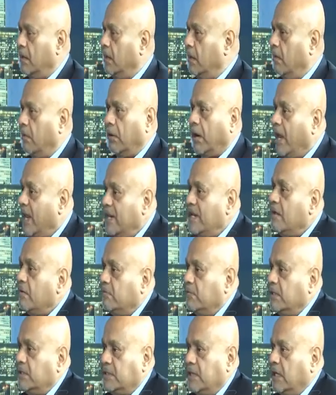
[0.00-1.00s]
or any
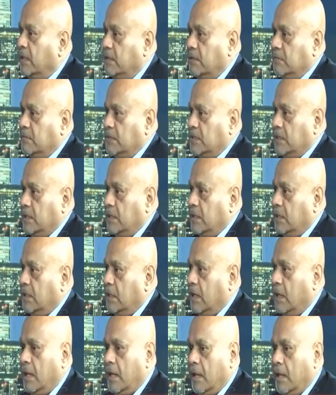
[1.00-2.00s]
of these items,
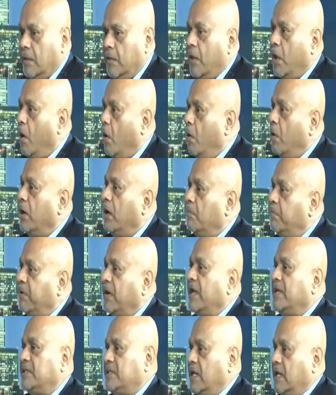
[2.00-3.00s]
they all are
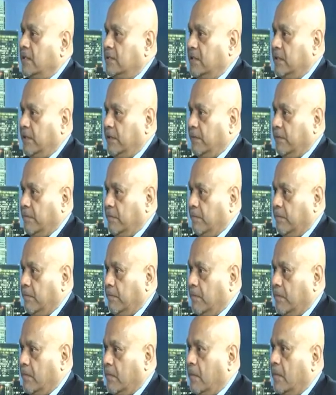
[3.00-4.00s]
price sensitive.
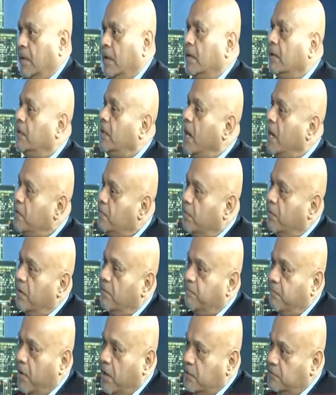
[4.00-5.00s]
Day-to-day
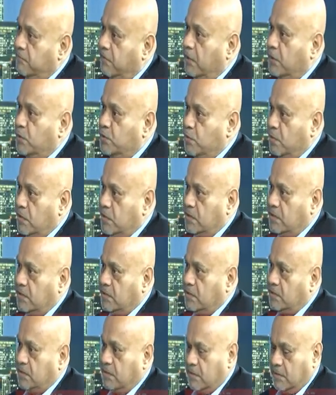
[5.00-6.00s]
price
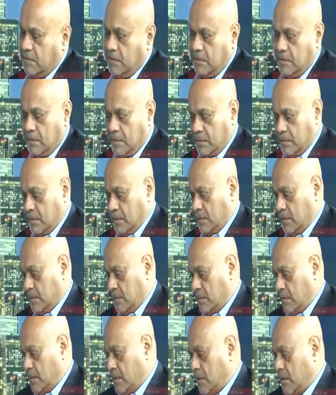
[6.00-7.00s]
fluctuations.
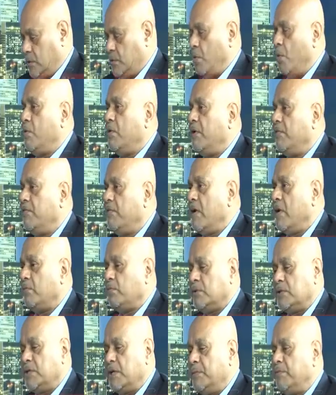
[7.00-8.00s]
So if you have
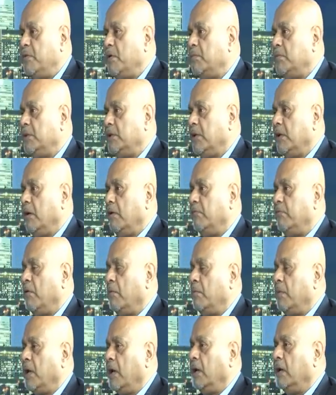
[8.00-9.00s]
to ship the material
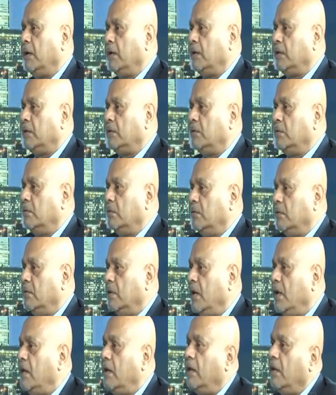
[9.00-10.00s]
from Canada to
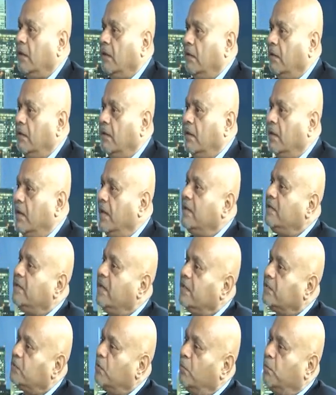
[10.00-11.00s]
India, it
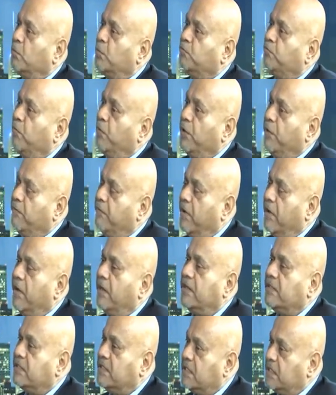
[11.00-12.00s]
takes almost 45
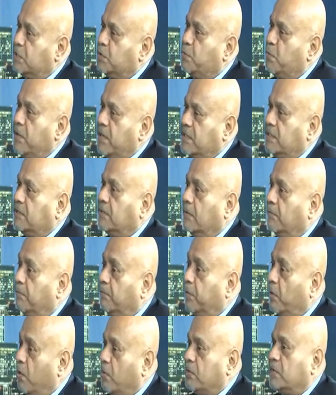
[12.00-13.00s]
days, 6 weeks
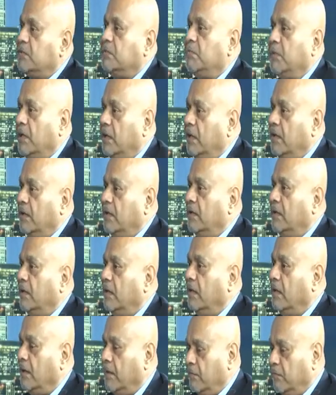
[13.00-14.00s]
approximately,
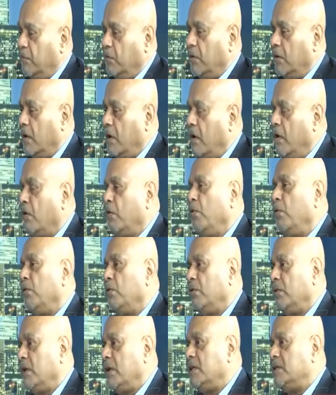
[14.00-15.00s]
for a cargo
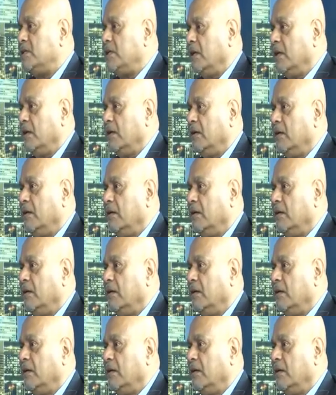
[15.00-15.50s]
to reach there.